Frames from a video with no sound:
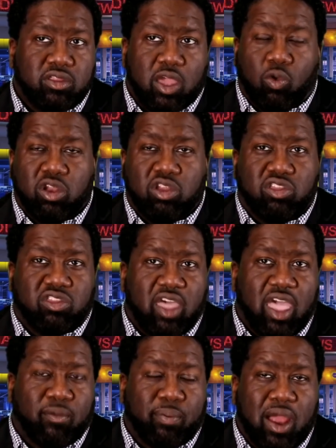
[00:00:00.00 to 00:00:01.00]
They want
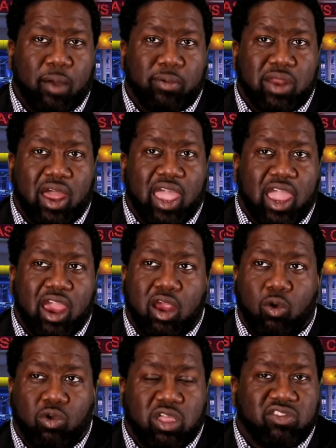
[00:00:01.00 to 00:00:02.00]
to have a problem with our
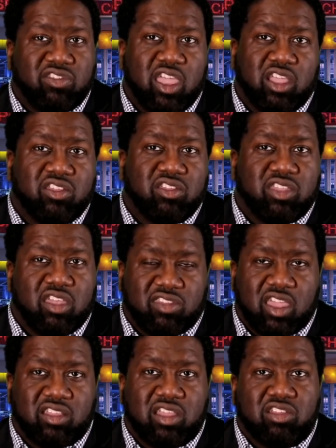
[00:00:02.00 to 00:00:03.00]
hair. Well, let's take
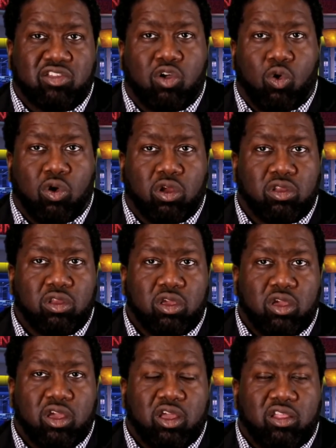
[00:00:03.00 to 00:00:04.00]
let's take that to court.
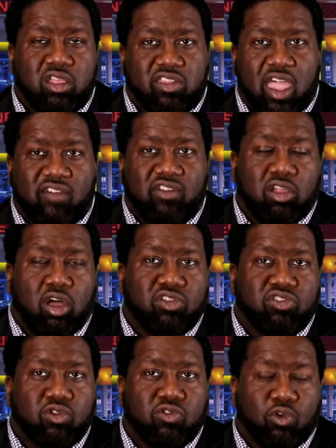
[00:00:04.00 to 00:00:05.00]
Let's have a
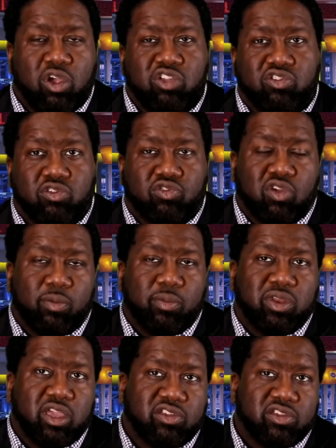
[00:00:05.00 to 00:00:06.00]
lawsuit for racial
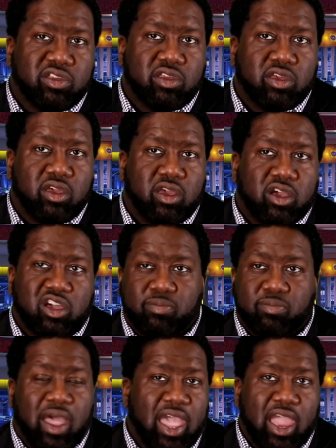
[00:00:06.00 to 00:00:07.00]
discrimination,
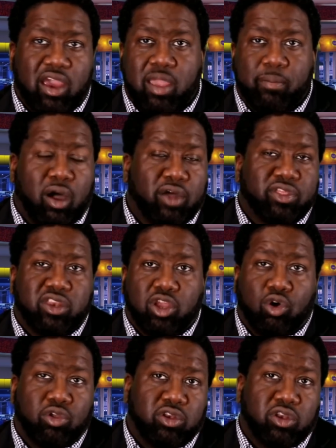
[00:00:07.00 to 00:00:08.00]
because my hair ain't bothered
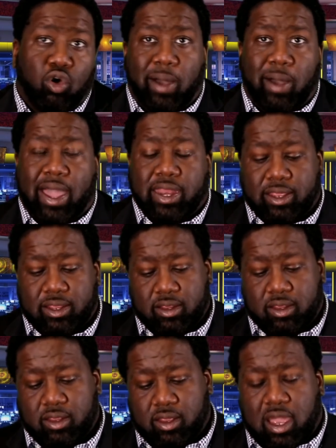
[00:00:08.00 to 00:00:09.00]
no nobody.
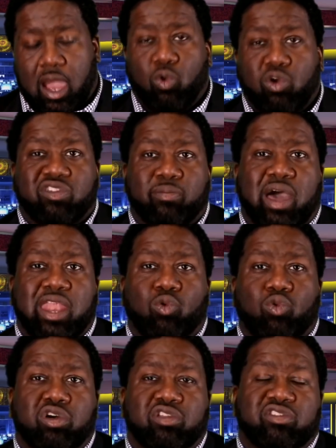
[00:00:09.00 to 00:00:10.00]
I wish
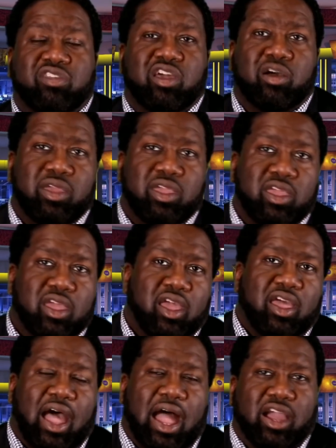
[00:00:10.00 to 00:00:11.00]
somebody would tell me
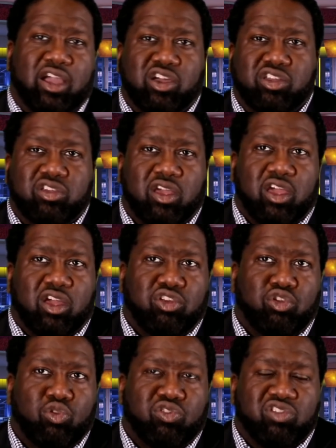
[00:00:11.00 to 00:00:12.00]
I couldn't
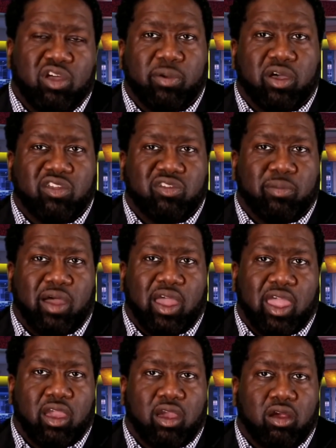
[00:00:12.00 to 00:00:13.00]
do something because of
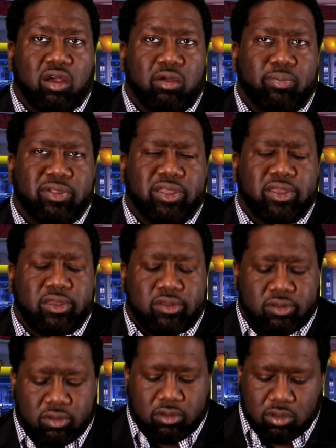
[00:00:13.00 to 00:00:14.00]
my hair,
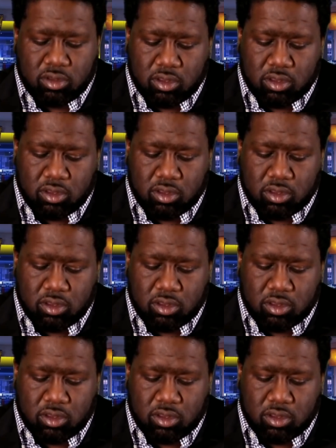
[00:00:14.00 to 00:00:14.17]
please.